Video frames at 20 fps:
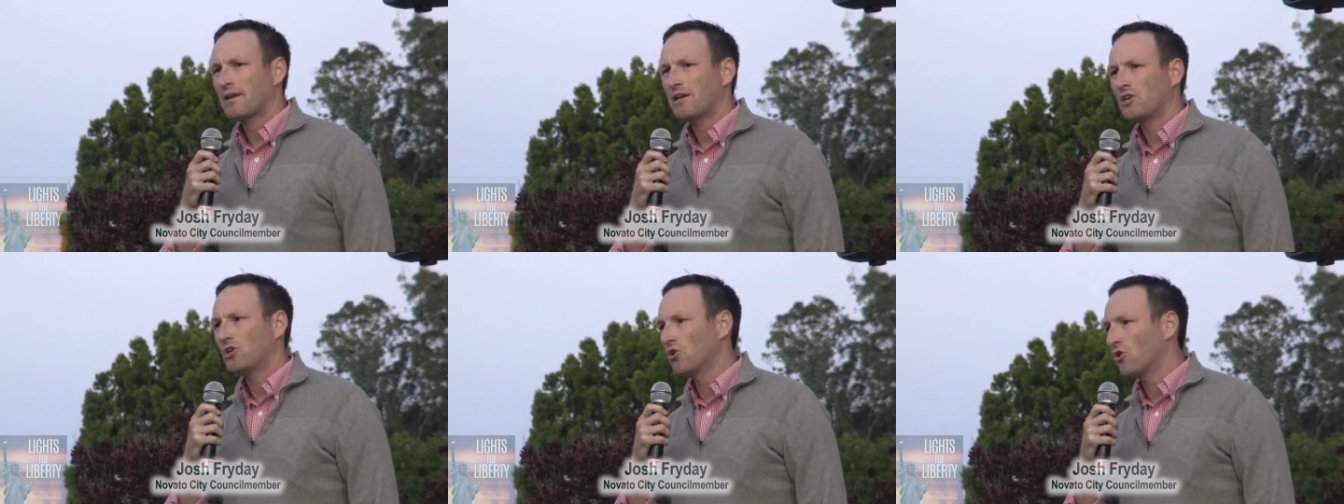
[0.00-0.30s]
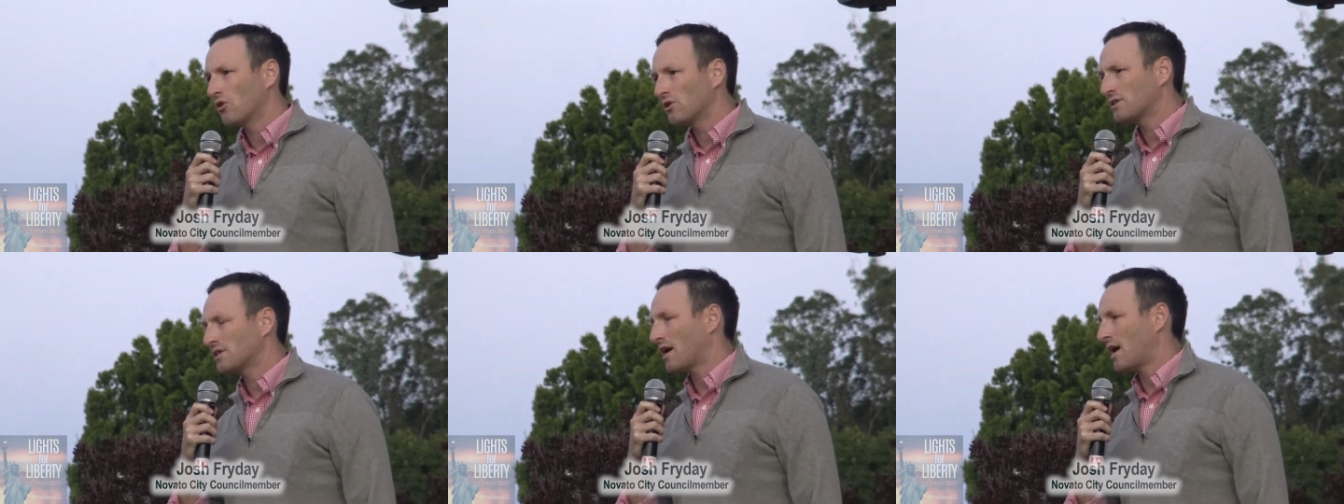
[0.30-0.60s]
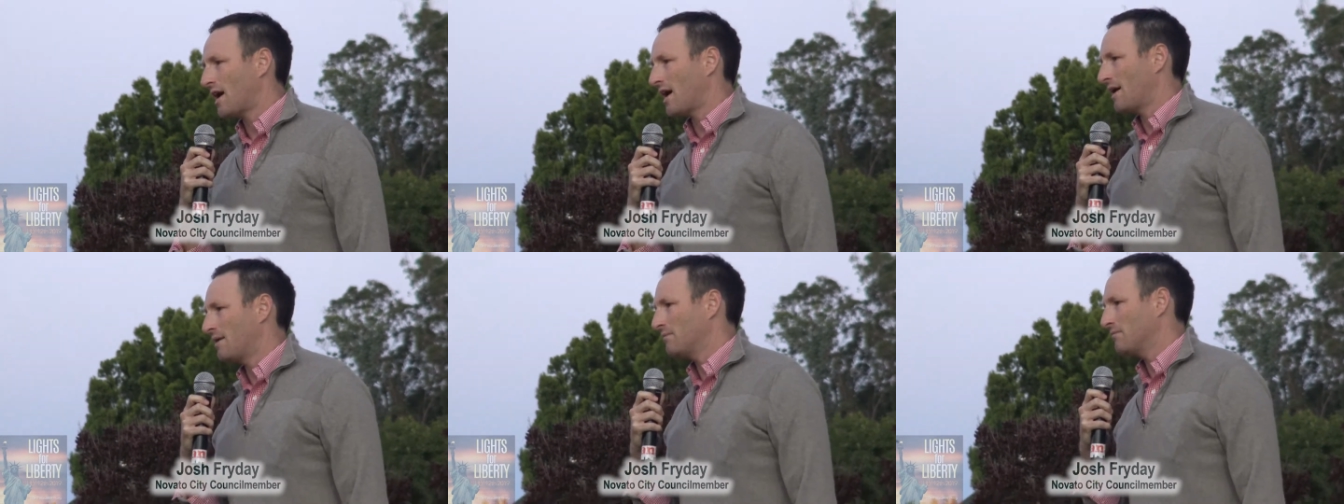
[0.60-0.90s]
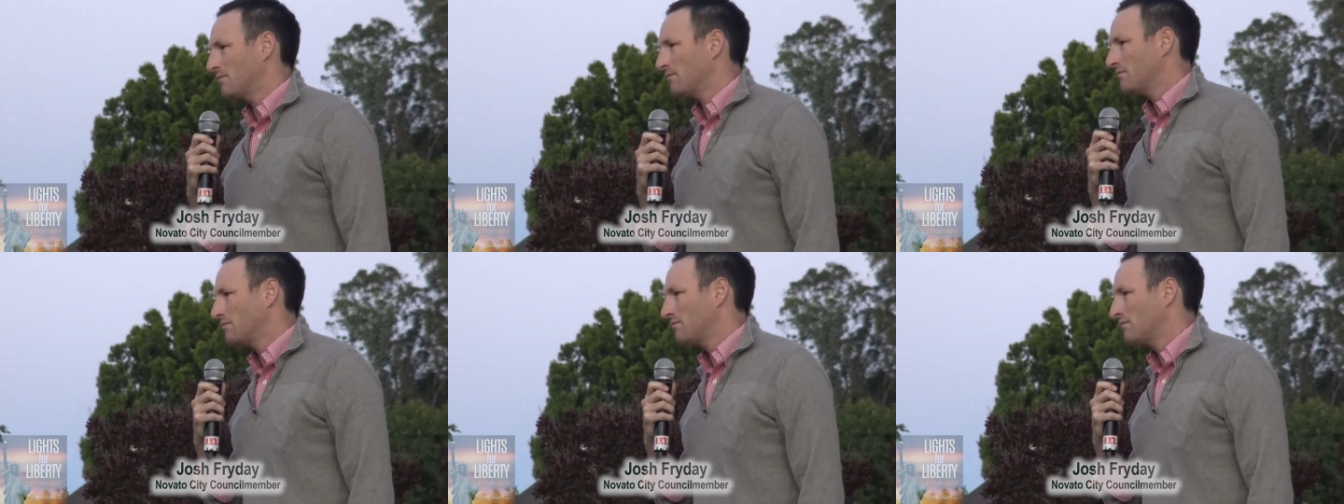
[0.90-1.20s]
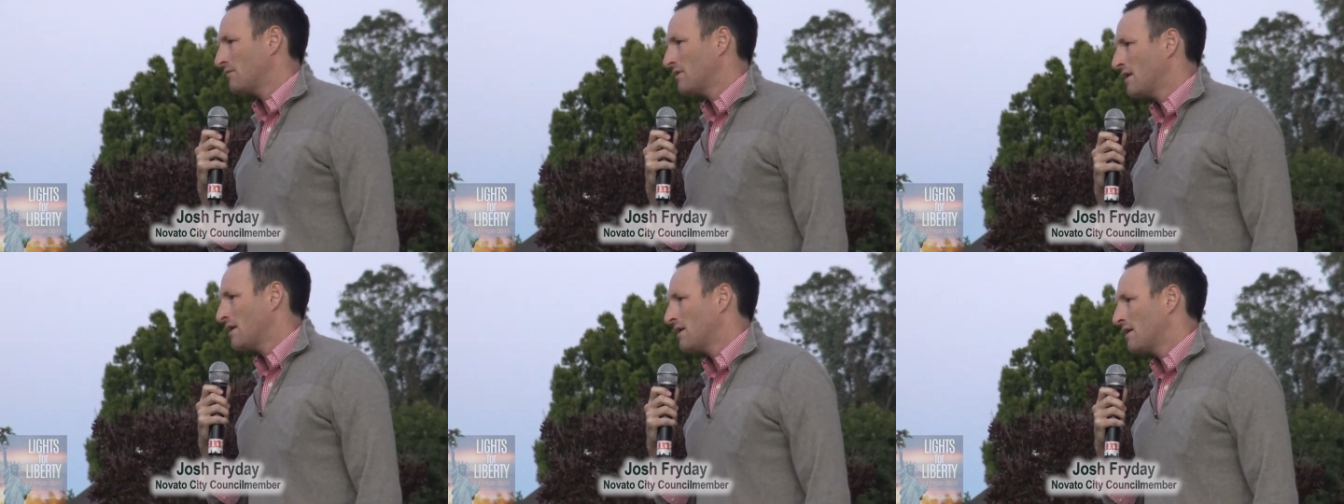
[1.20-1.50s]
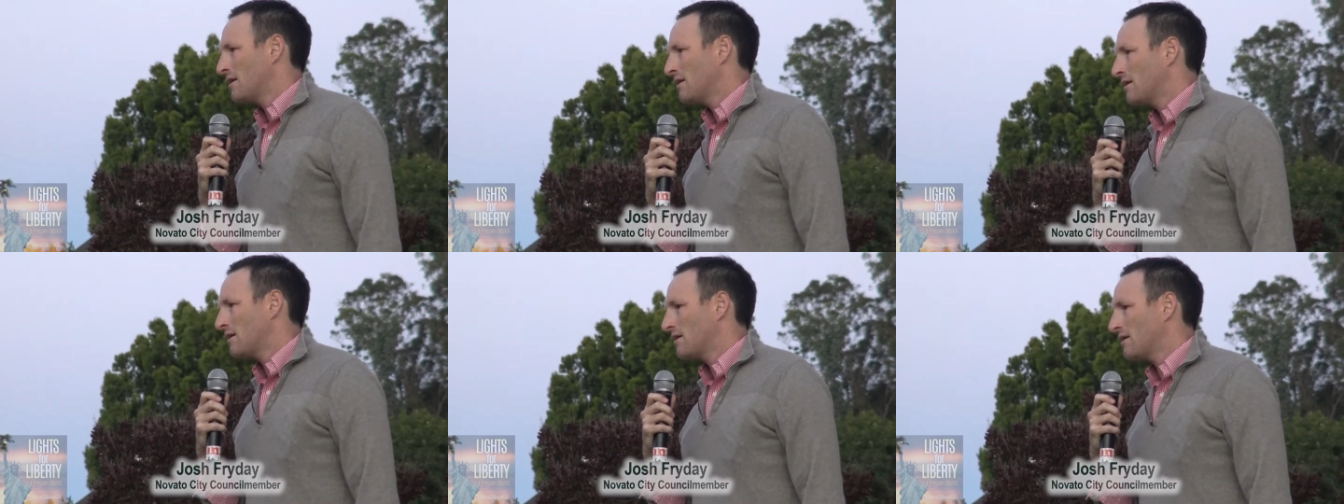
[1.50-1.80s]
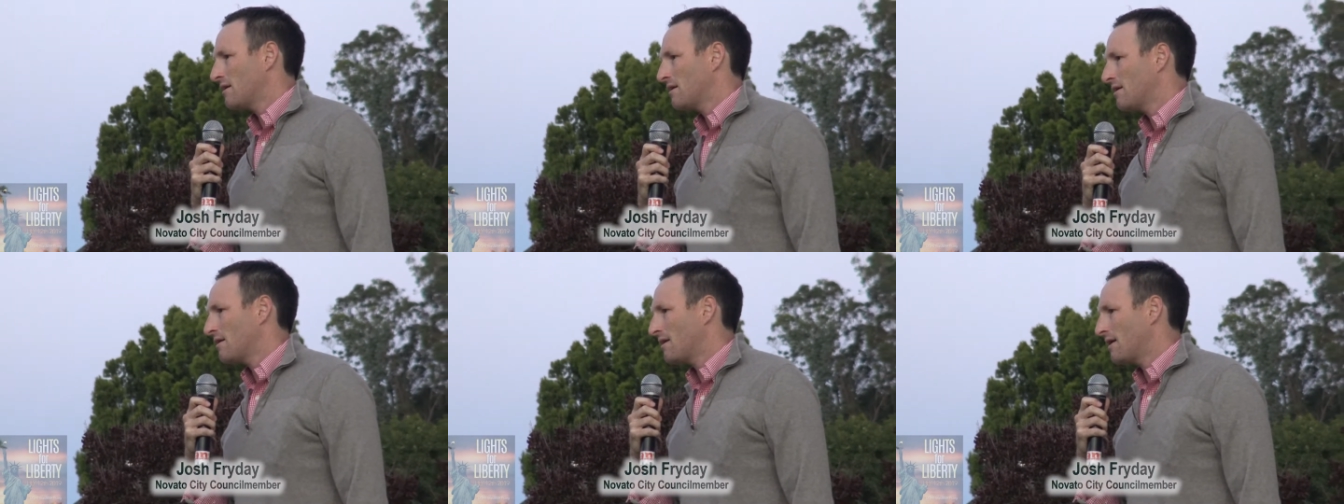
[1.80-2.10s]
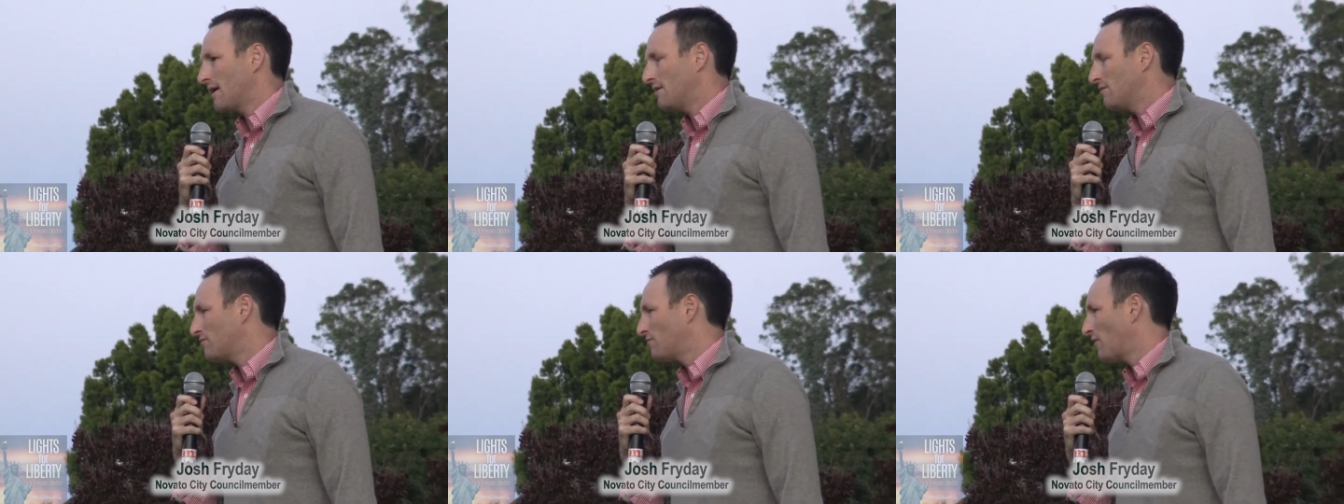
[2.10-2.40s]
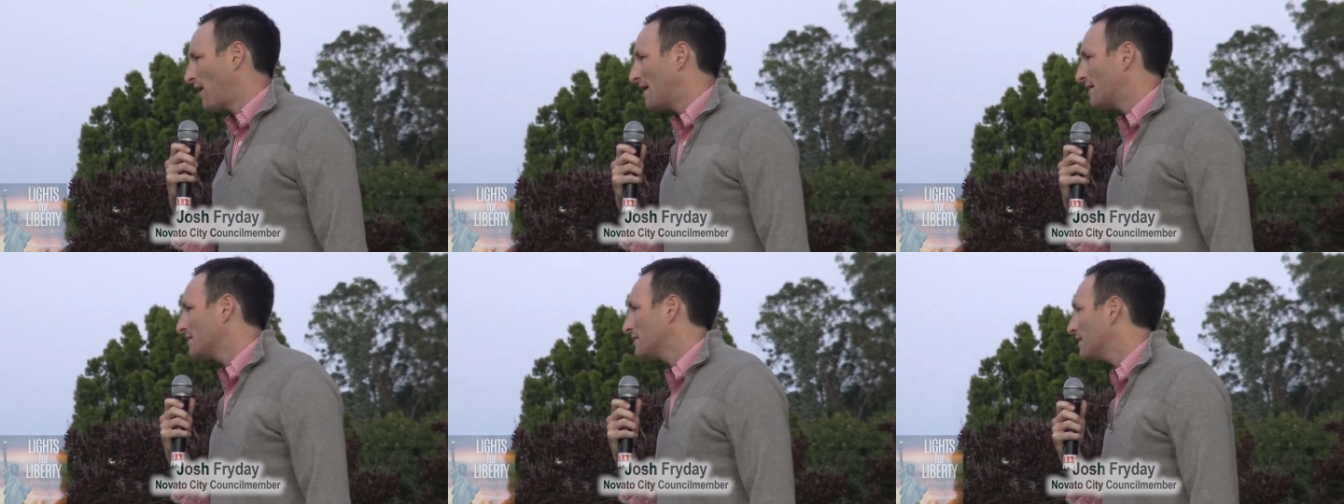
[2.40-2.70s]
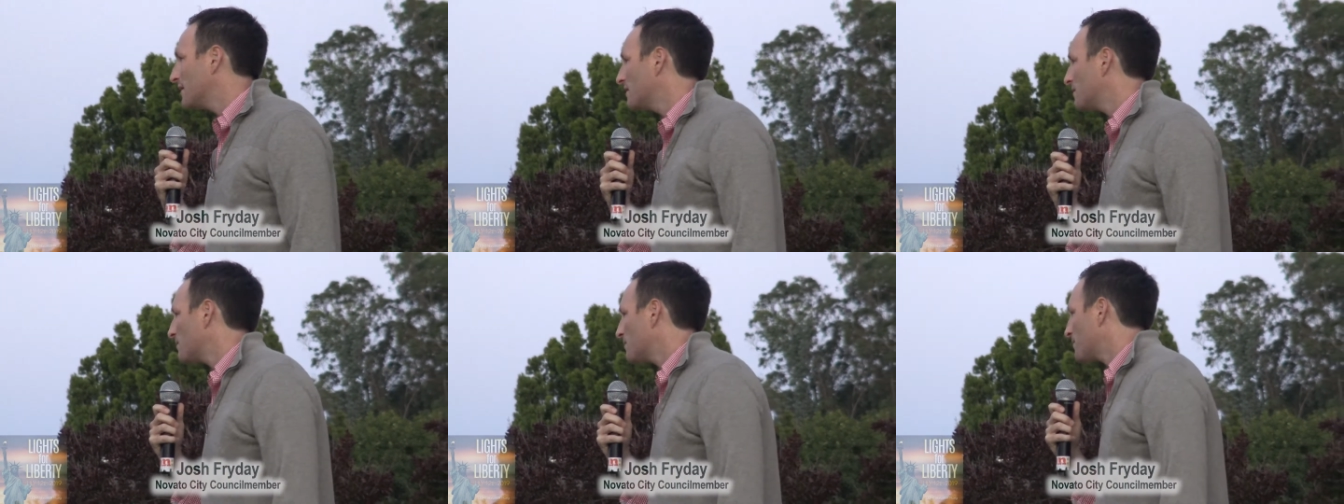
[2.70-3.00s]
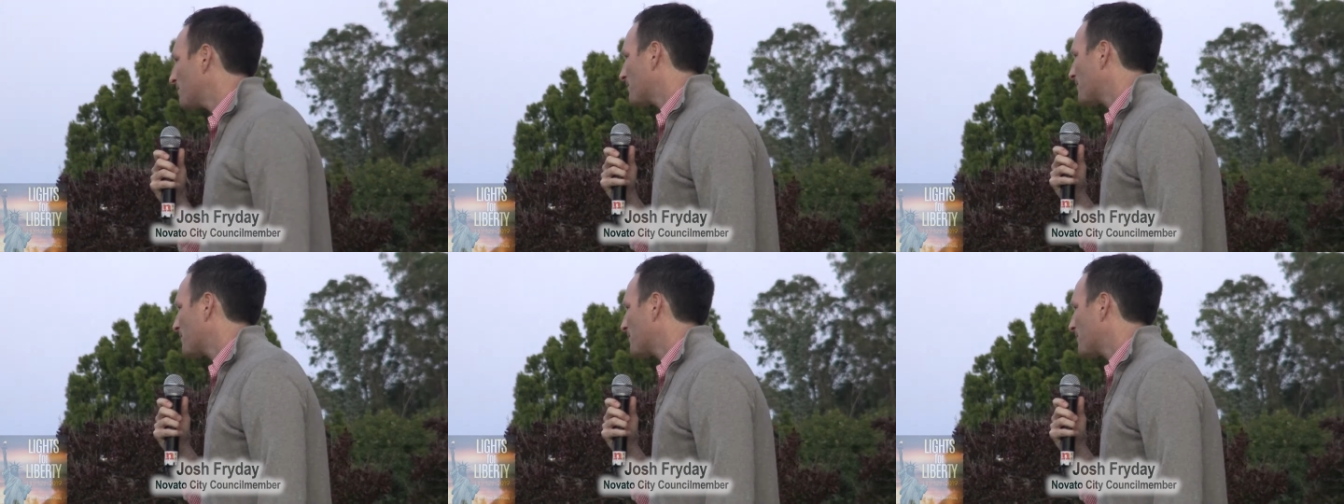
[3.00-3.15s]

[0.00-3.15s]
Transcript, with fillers: your time. And finally,